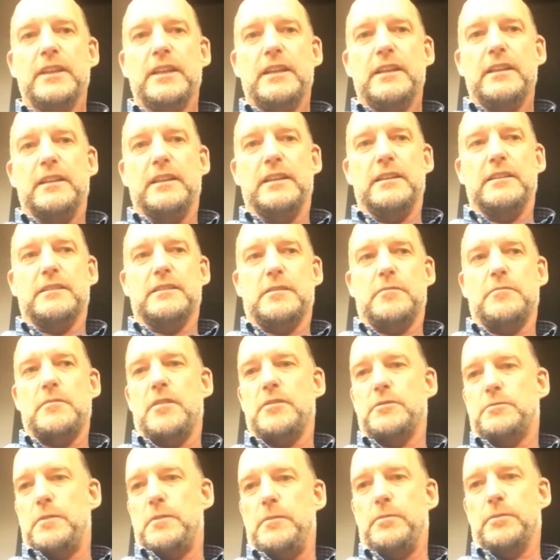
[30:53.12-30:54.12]
that
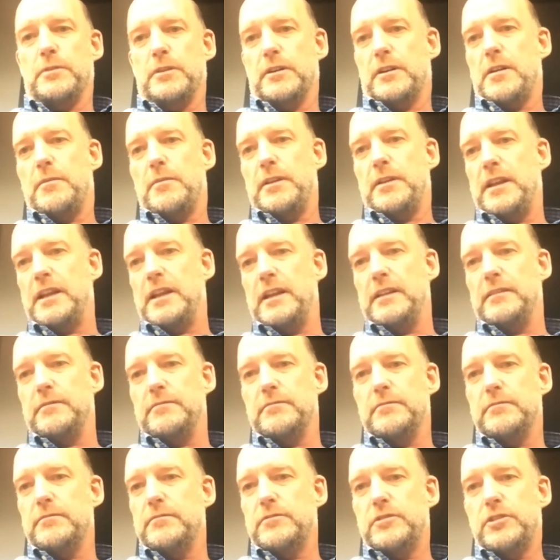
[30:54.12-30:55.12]
sometimes people are coming in at
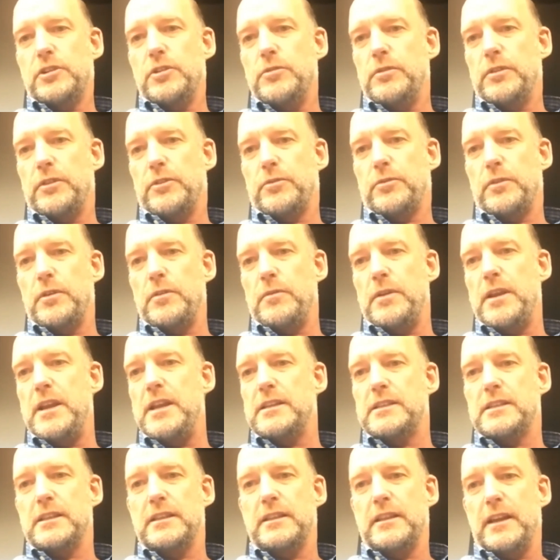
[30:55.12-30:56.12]
2 and 3
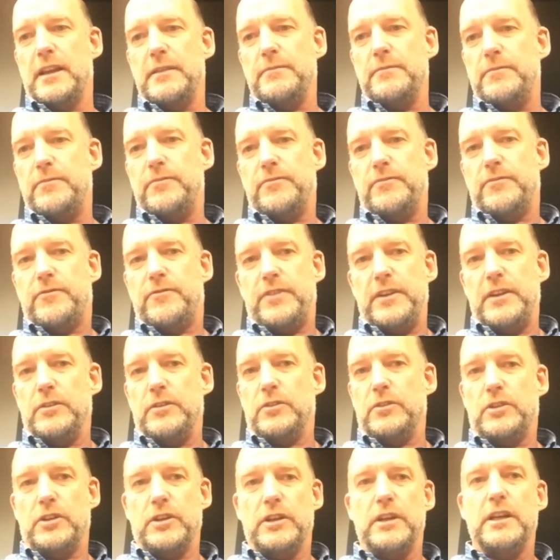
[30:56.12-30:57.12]
weeks and they feel
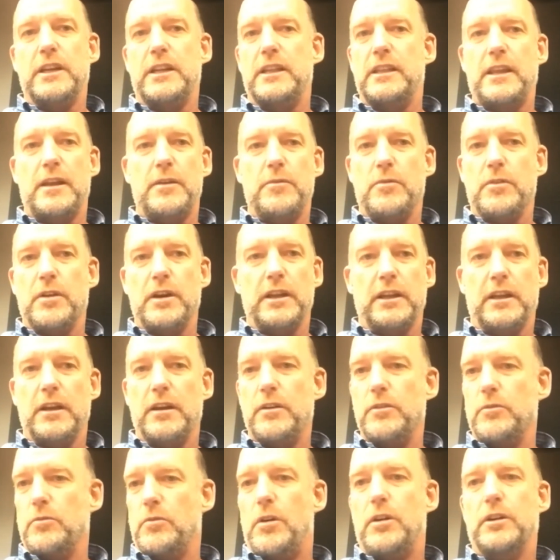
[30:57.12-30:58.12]
good and they want to
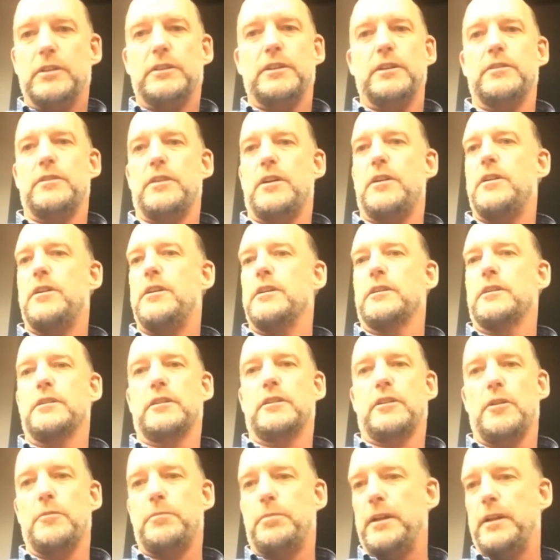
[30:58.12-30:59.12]
go walk their dog or
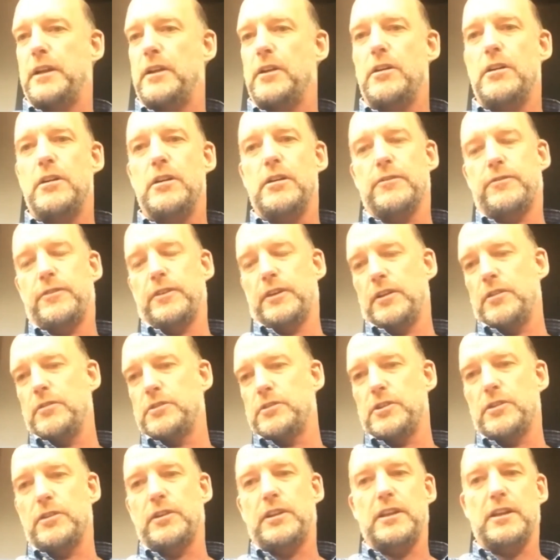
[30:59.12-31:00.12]
go play golf or go
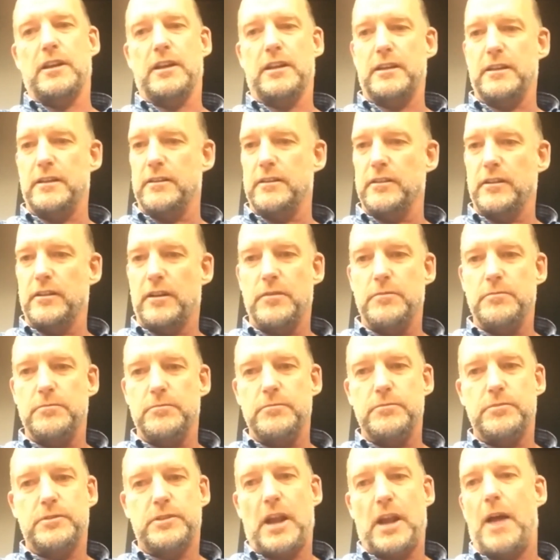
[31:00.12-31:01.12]
turkey hunting or go
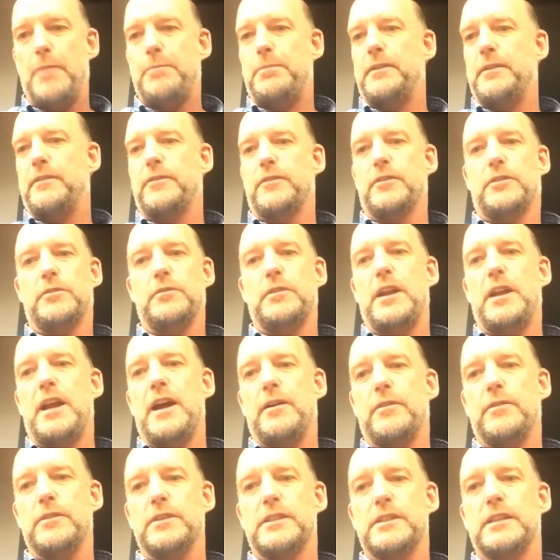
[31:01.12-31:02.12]
shopping for 3
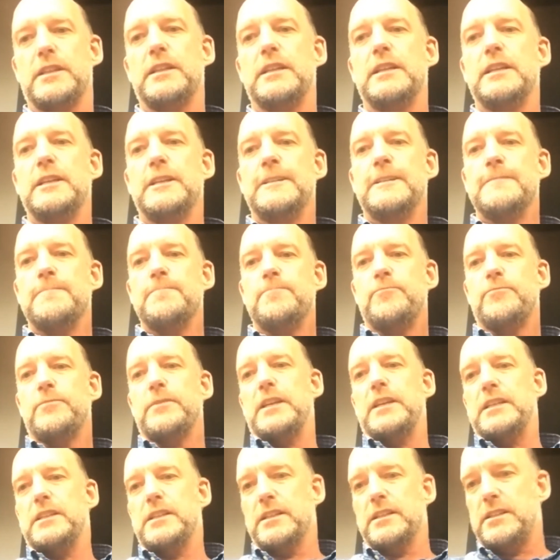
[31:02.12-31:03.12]
hours. And
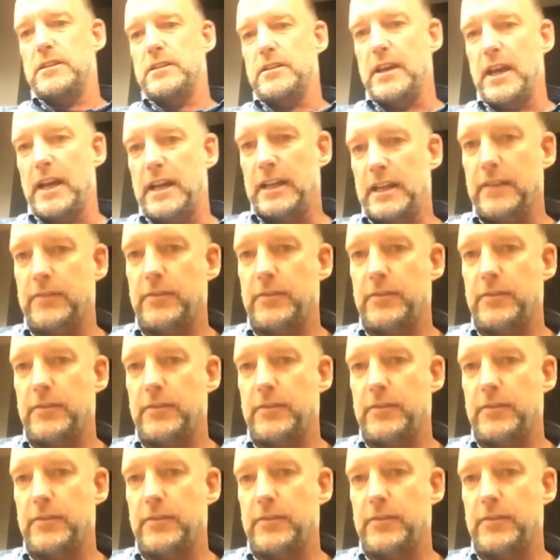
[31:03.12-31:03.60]
you got to give